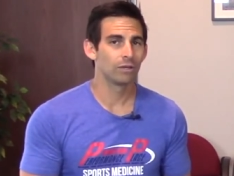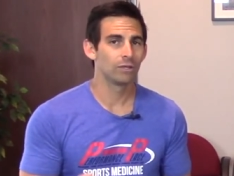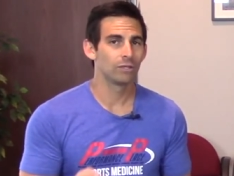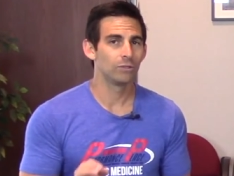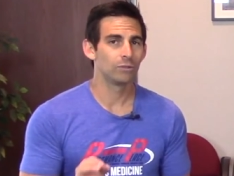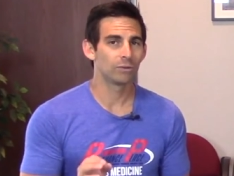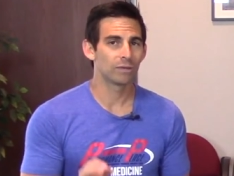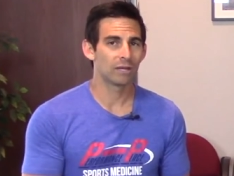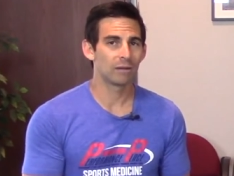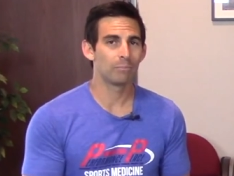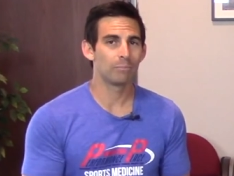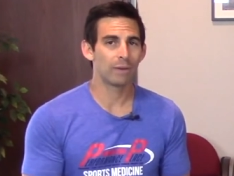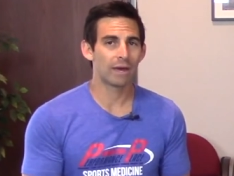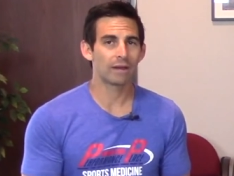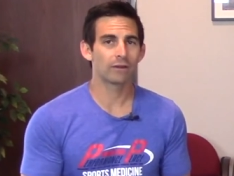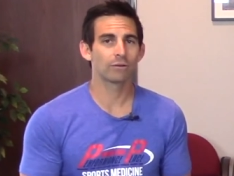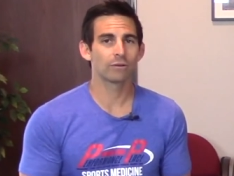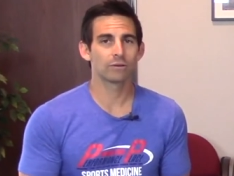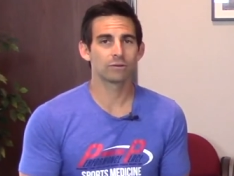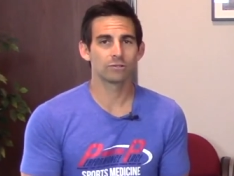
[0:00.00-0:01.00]
you'll get a
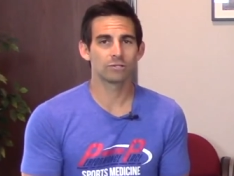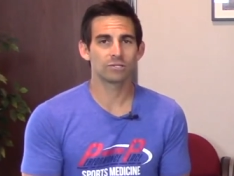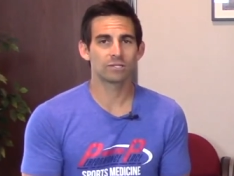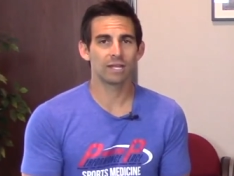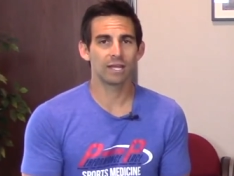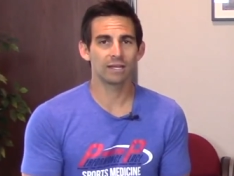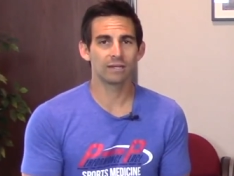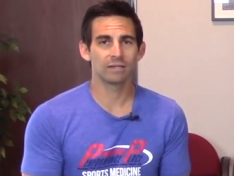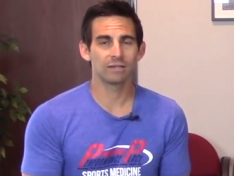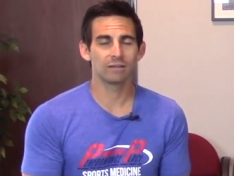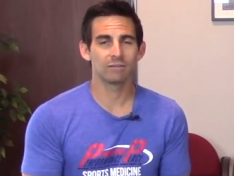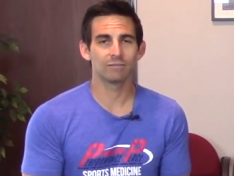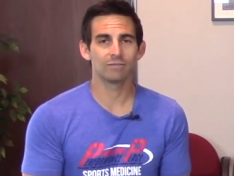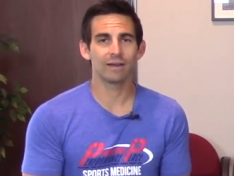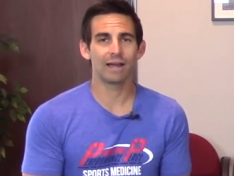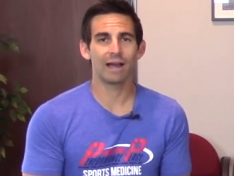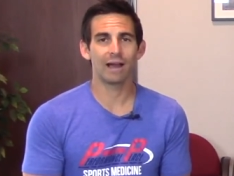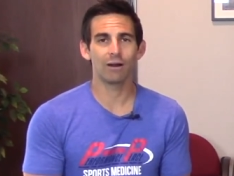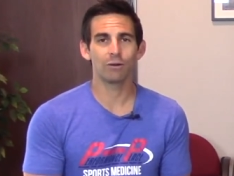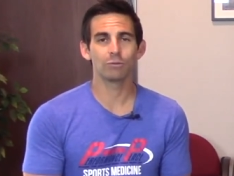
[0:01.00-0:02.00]
better understanding of
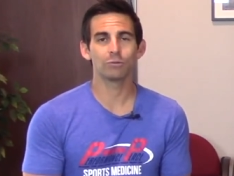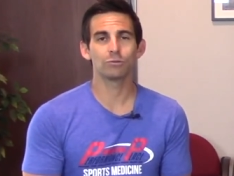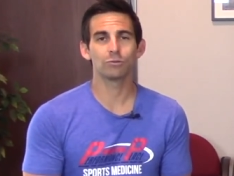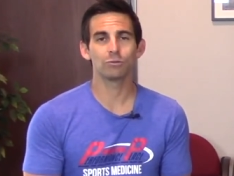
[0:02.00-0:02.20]
how